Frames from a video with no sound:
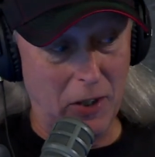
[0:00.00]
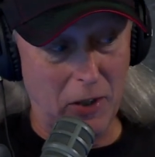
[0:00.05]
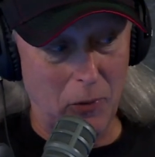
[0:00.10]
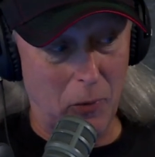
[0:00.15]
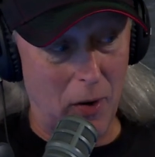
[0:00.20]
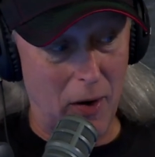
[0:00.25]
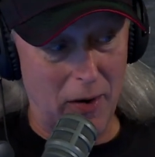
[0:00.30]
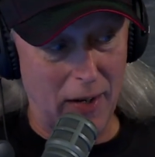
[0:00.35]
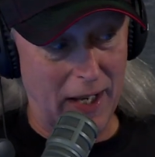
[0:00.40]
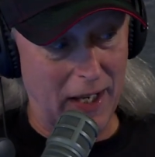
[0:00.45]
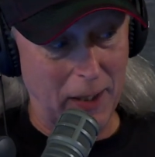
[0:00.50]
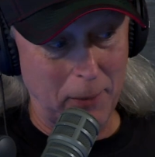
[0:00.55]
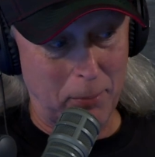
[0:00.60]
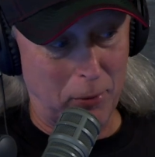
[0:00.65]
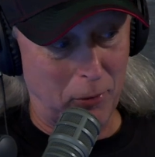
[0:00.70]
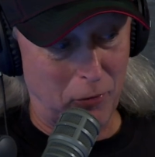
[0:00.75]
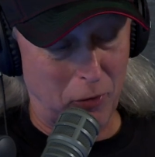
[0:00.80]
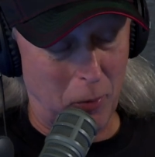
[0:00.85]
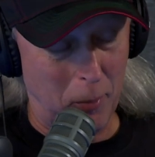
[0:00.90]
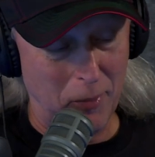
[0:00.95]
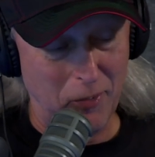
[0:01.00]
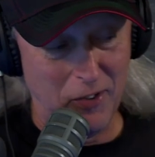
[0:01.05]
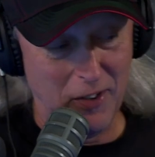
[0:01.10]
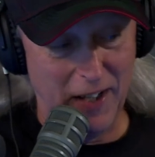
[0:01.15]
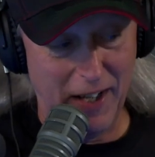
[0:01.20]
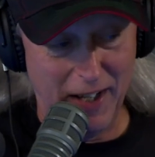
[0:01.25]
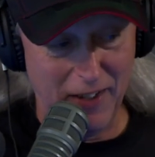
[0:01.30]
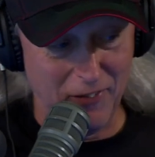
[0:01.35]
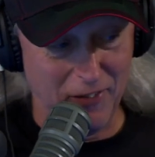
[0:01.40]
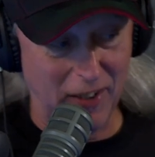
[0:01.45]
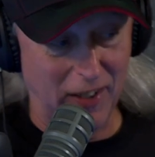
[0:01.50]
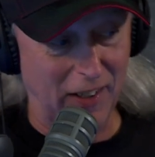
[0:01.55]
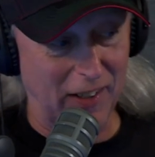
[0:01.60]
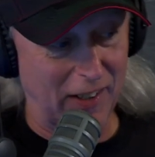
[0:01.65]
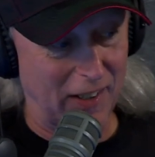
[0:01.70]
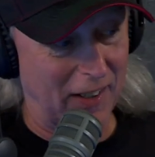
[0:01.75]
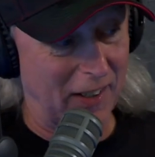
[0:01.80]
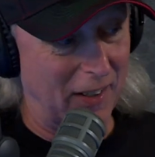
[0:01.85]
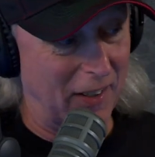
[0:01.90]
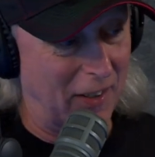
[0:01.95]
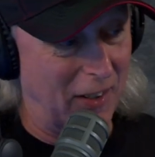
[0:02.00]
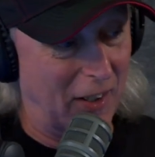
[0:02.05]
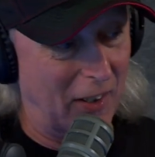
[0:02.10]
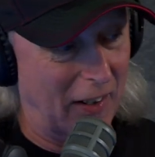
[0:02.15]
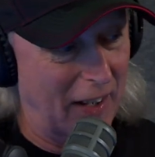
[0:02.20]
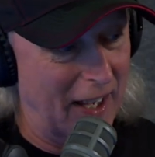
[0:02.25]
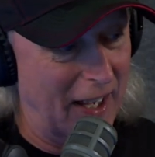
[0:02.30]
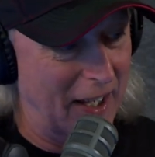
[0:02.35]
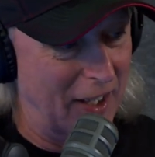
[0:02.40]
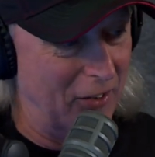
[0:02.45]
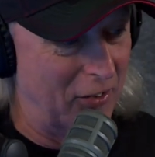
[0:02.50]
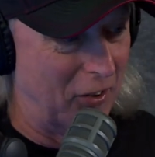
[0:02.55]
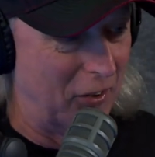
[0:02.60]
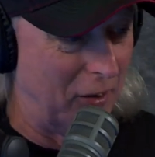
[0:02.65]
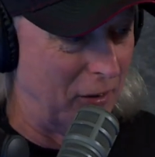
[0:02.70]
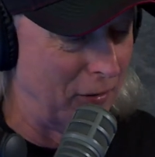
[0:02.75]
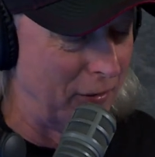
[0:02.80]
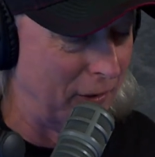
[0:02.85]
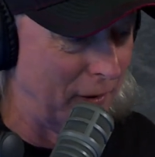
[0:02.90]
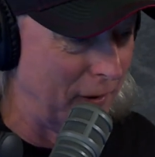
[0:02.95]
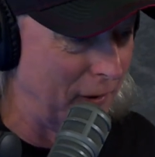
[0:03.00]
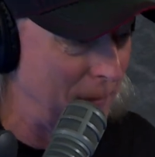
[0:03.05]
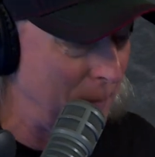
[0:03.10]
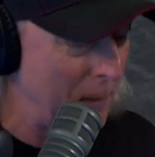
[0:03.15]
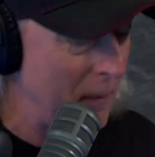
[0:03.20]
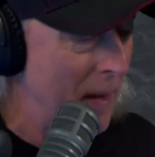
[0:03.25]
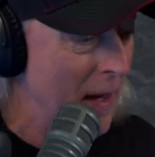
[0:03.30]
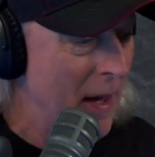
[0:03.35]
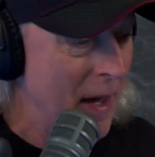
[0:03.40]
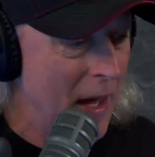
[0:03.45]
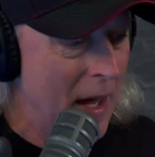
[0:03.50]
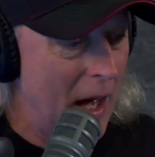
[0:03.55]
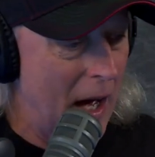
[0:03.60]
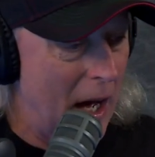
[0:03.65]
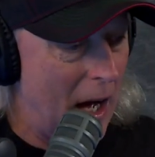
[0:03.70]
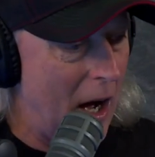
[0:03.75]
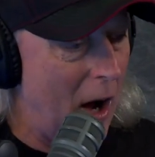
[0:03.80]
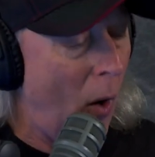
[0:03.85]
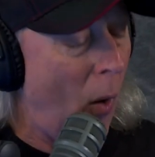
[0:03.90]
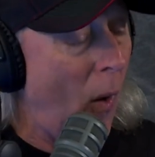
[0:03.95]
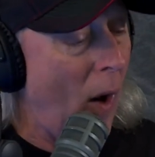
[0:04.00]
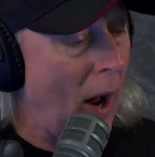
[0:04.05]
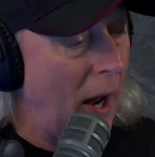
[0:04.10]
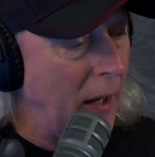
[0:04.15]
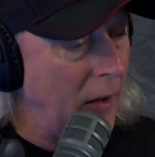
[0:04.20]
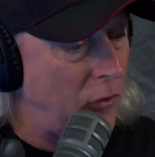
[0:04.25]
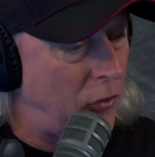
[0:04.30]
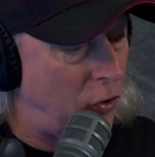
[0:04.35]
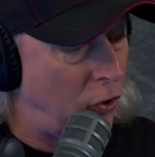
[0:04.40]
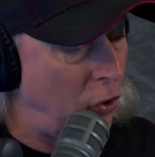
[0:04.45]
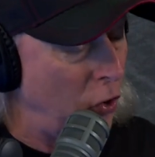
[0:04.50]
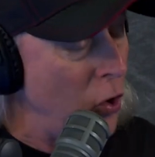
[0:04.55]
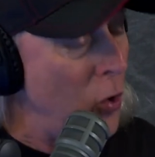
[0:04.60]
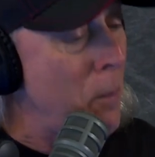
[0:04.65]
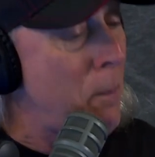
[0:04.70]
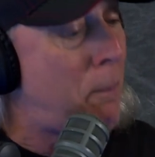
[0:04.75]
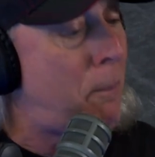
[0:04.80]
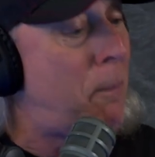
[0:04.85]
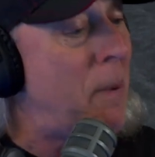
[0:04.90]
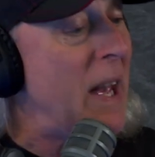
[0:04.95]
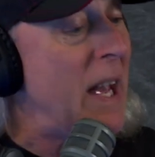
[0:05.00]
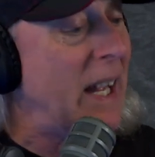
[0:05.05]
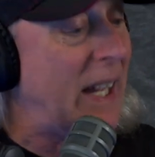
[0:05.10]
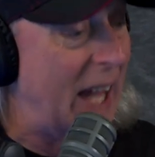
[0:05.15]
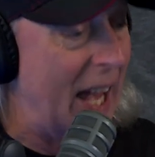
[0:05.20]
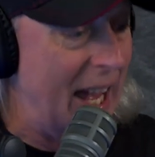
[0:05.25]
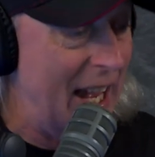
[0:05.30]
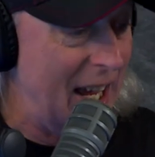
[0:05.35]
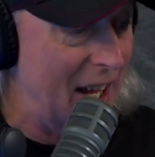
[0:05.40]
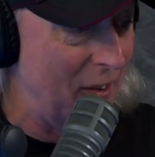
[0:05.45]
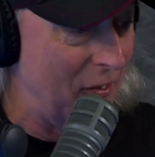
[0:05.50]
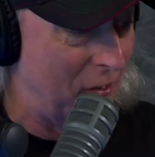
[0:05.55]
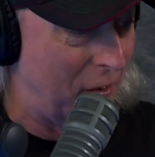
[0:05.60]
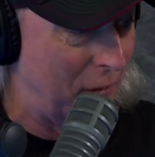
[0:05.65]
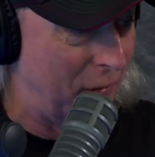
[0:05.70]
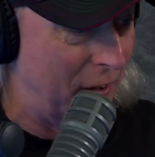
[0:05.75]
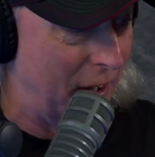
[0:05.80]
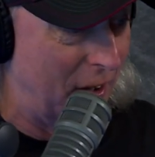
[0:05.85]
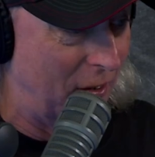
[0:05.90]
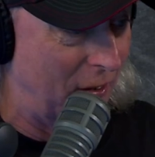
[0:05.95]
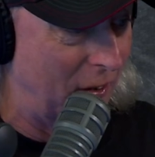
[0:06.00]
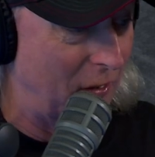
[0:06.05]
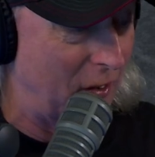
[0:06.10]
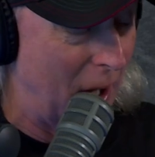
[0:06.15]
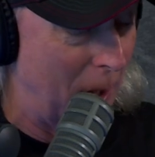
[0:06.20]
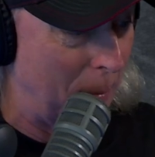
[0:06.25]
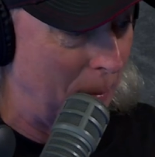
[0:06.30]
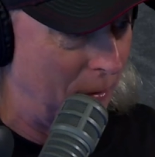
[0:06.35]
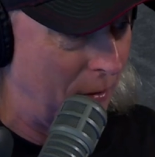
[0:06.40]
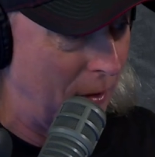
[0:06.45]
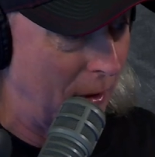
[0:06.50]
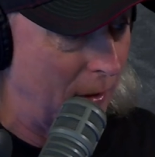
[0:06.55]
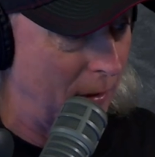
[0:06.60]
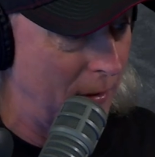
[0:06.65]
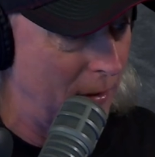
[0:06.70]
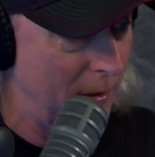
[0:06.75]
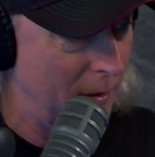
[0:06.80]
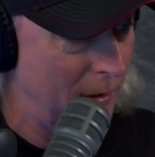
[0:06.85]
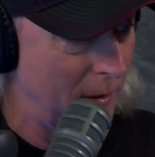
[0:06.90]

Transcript: You don't want any performance enhancing glaze on your fist. All right, 2 big cans to finish this episode.